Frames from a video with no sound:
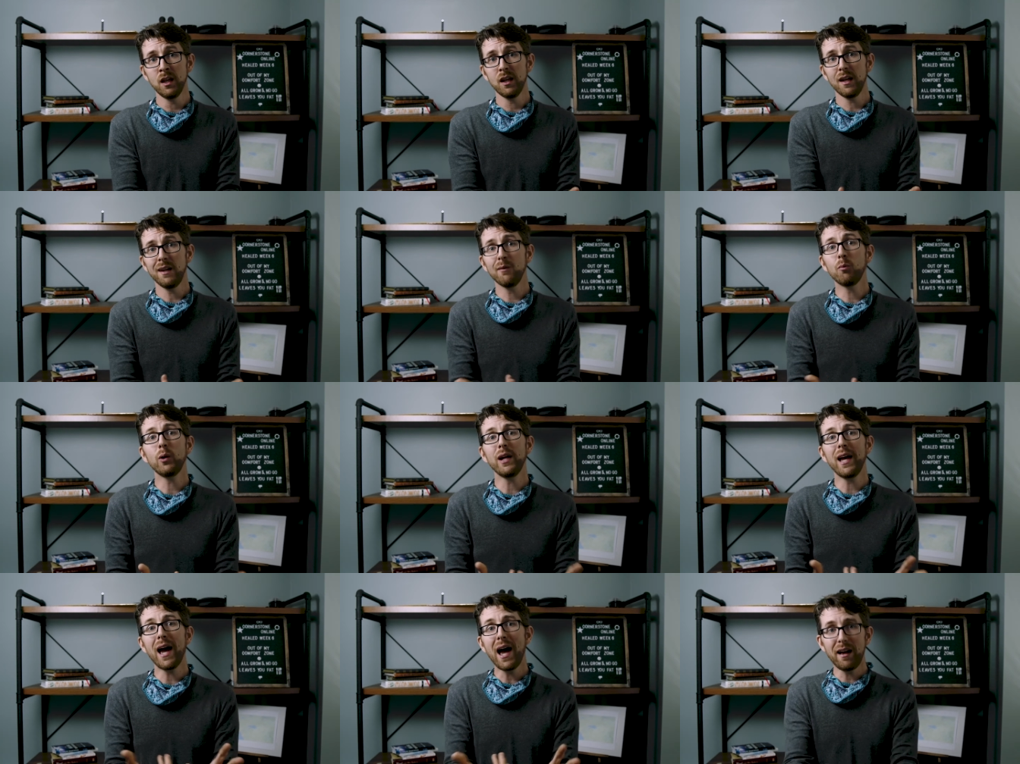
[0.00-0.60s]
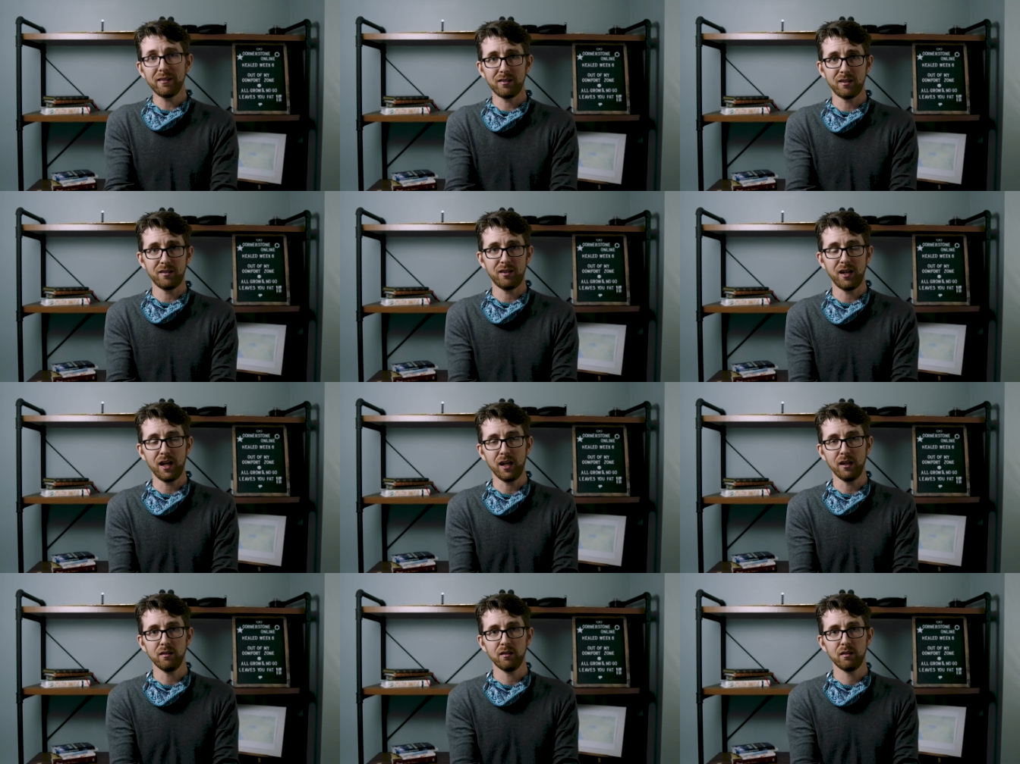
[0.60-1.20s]
and we
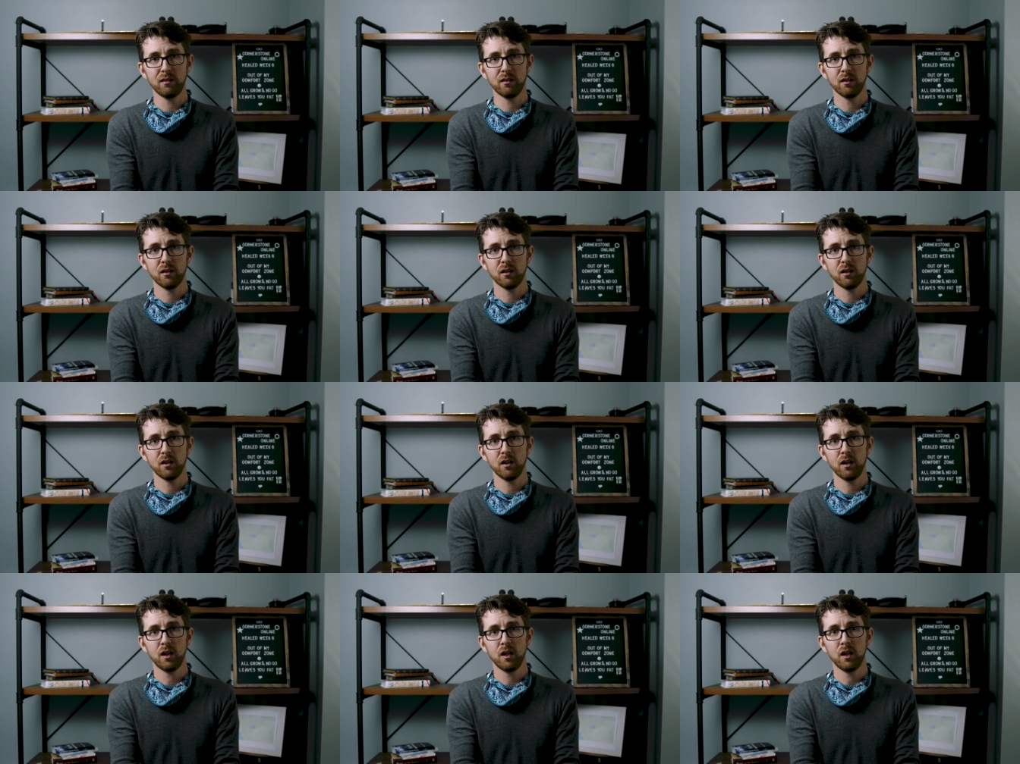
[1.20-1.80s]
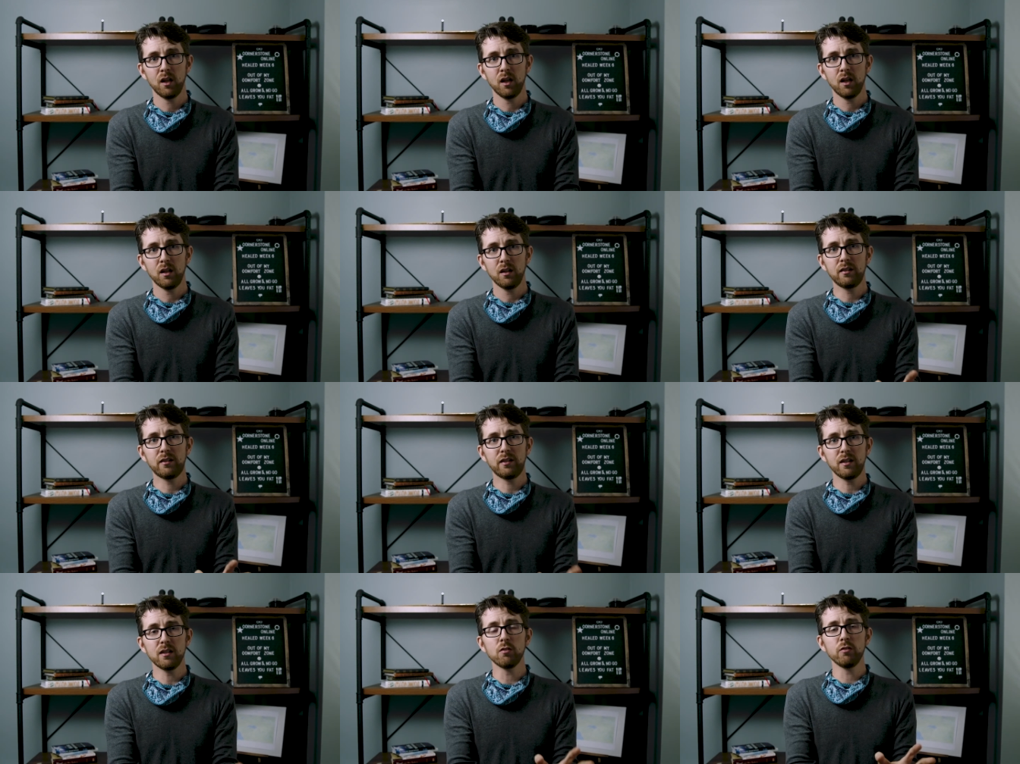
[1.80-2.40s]
hesitate. You
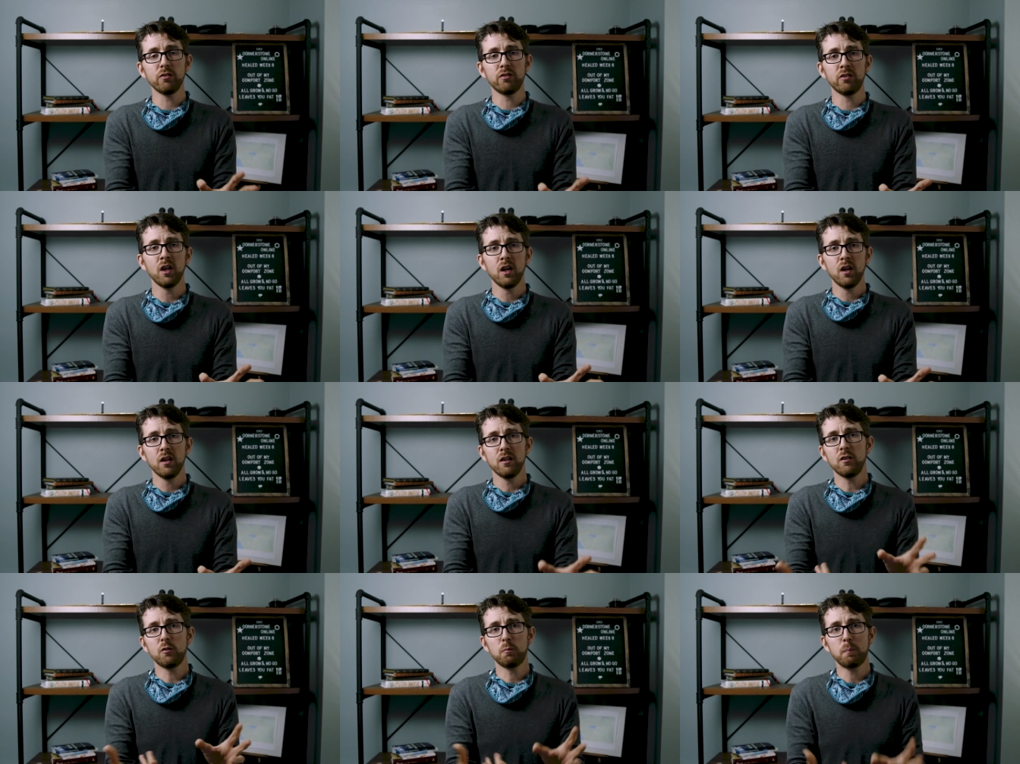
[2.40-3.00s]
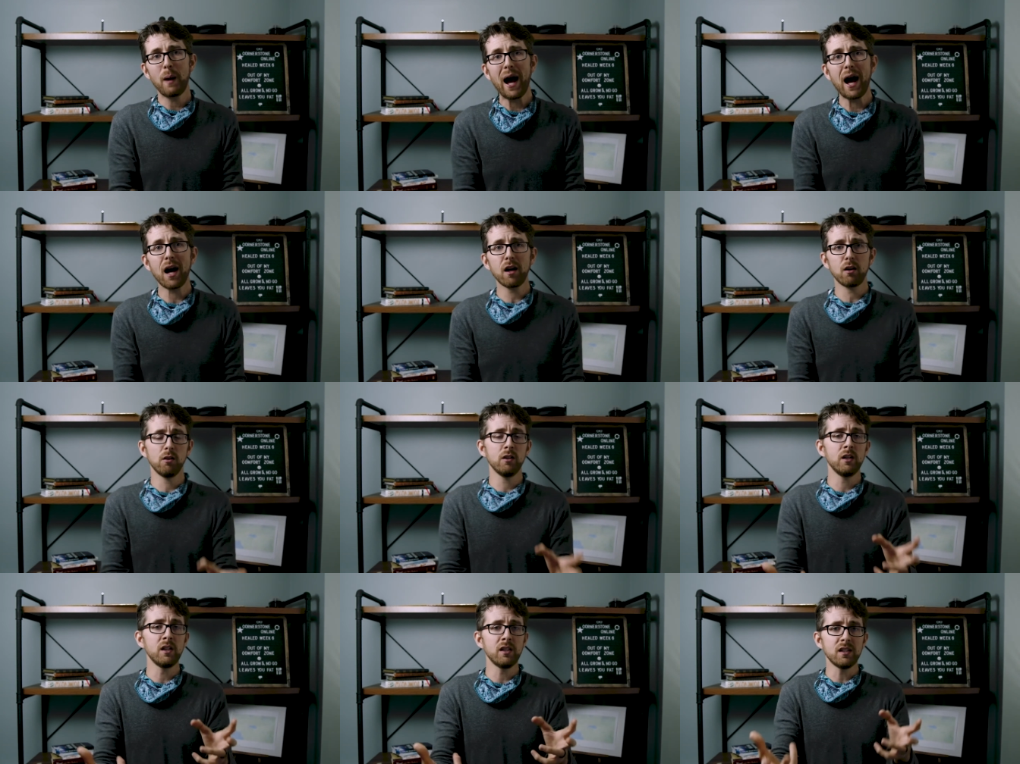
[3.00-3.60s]
see, there's this
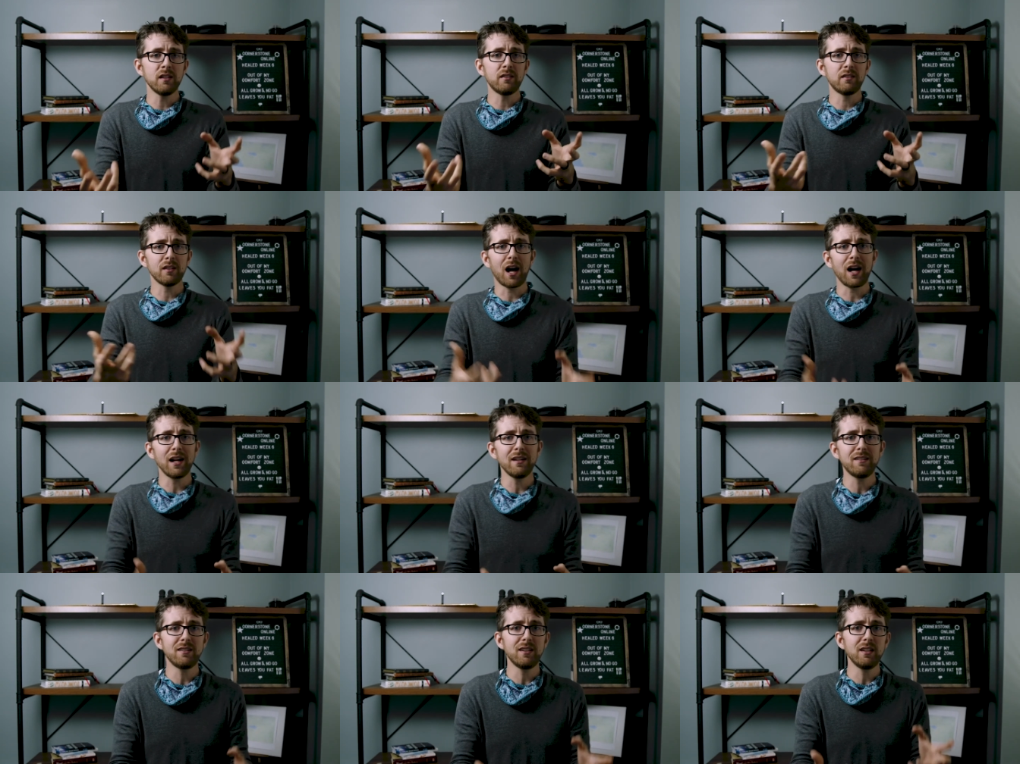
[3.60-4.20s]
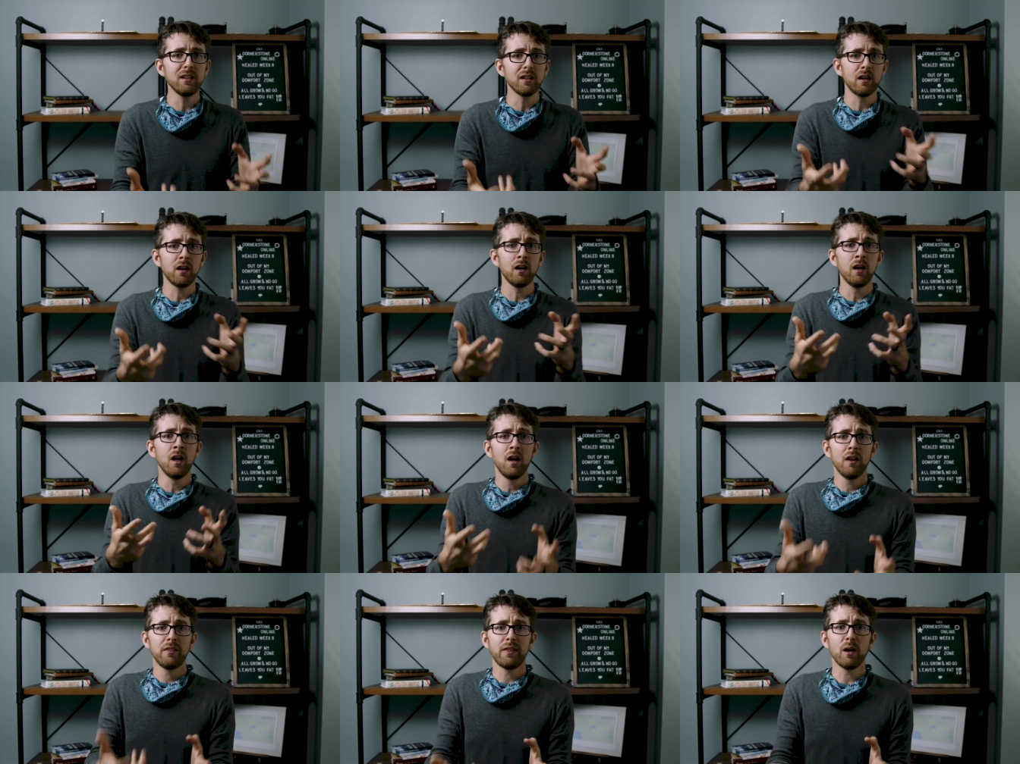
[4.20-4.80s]
pattern and this
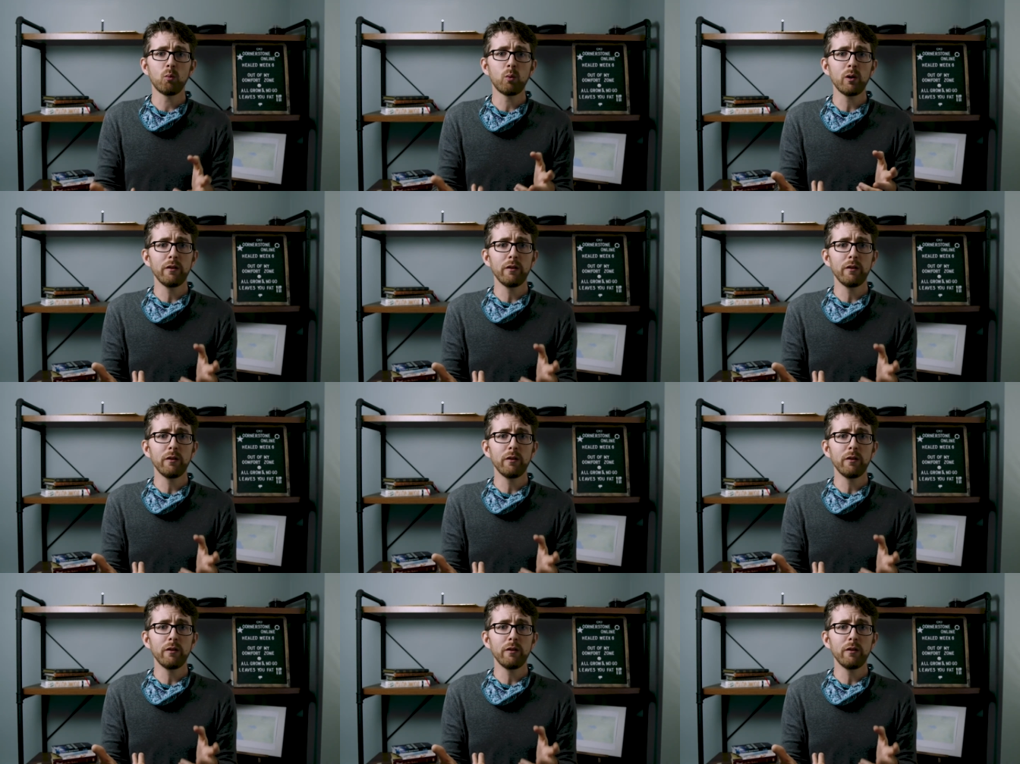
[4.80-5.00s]
idea that